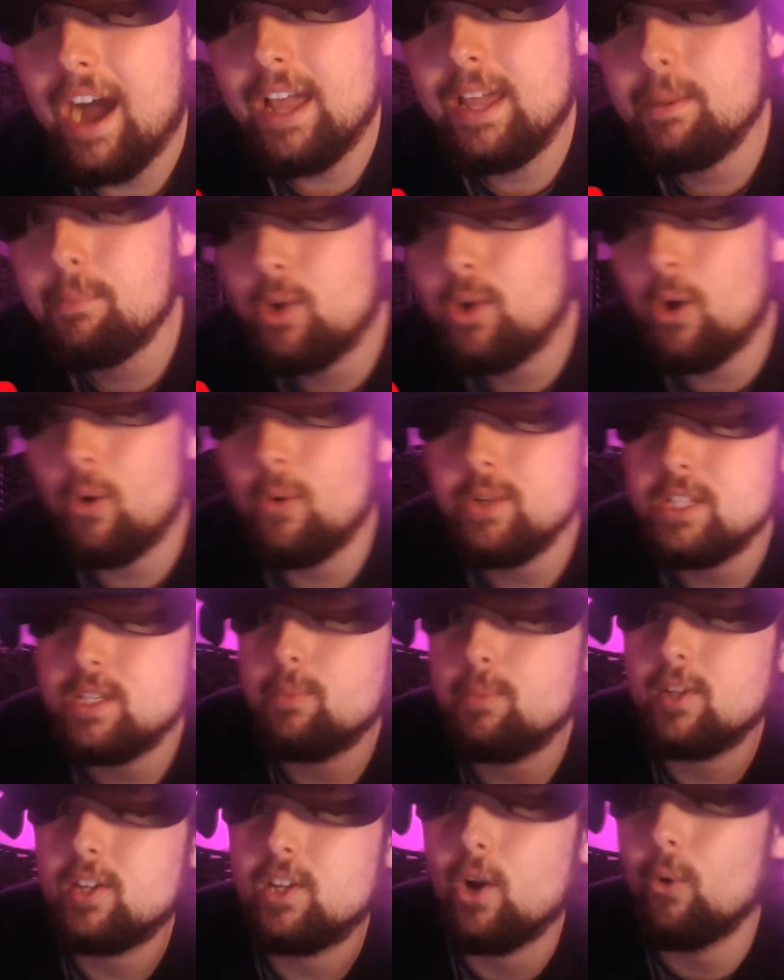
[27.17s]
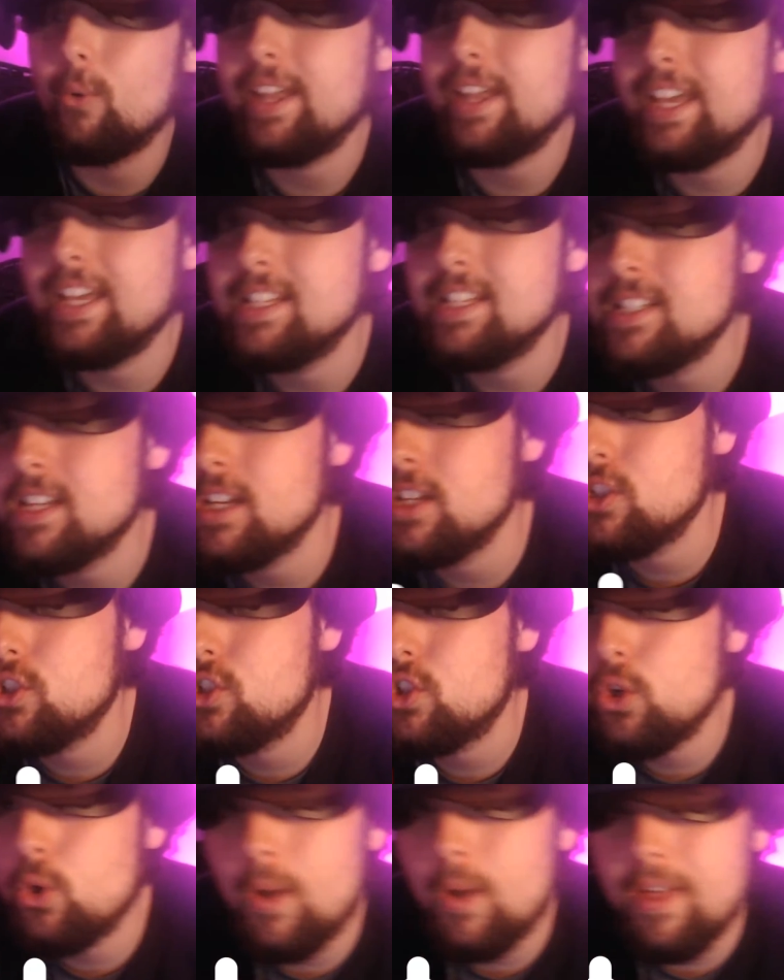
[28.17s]
I am going to be going in
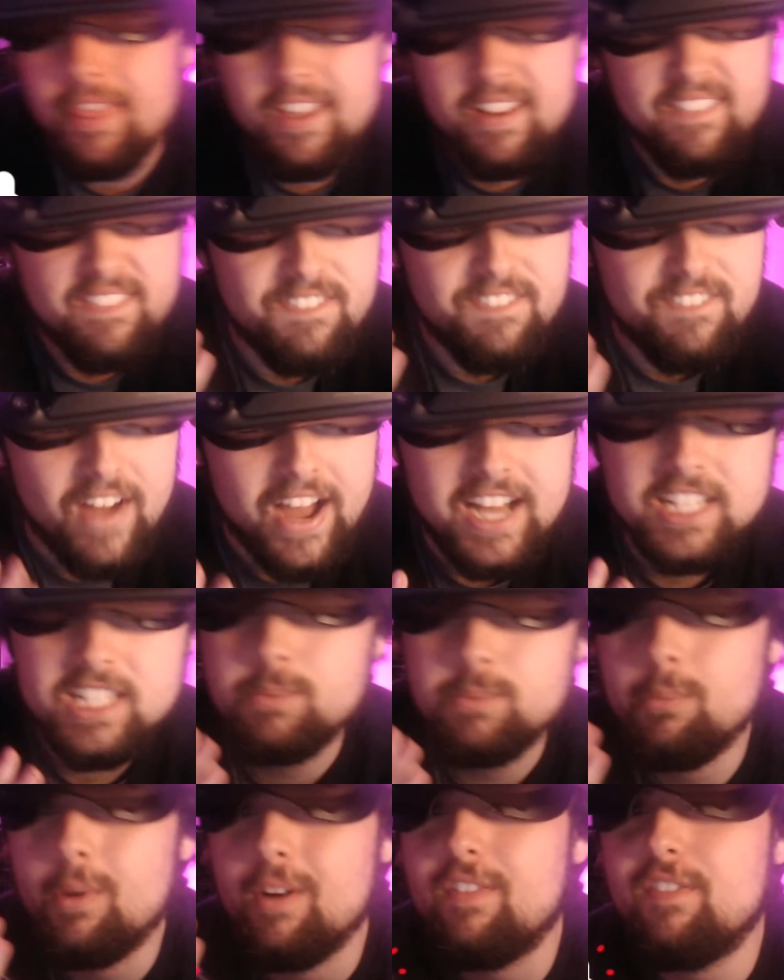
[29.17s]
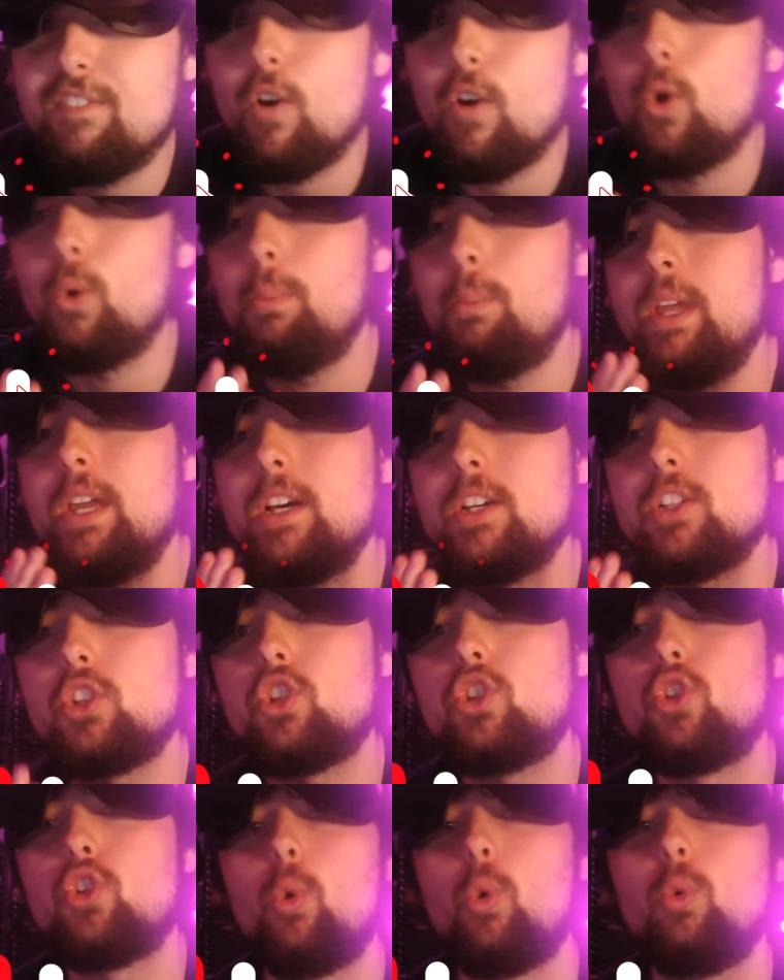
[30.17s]
to the Phasmophobia
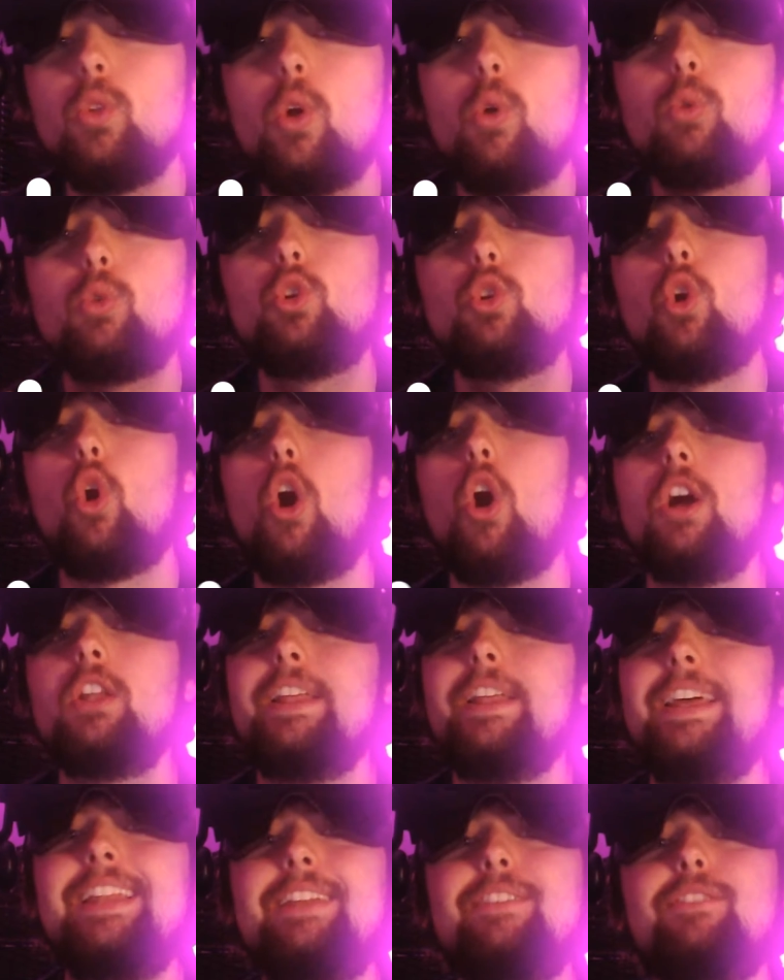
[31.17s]
Solo Gauntlet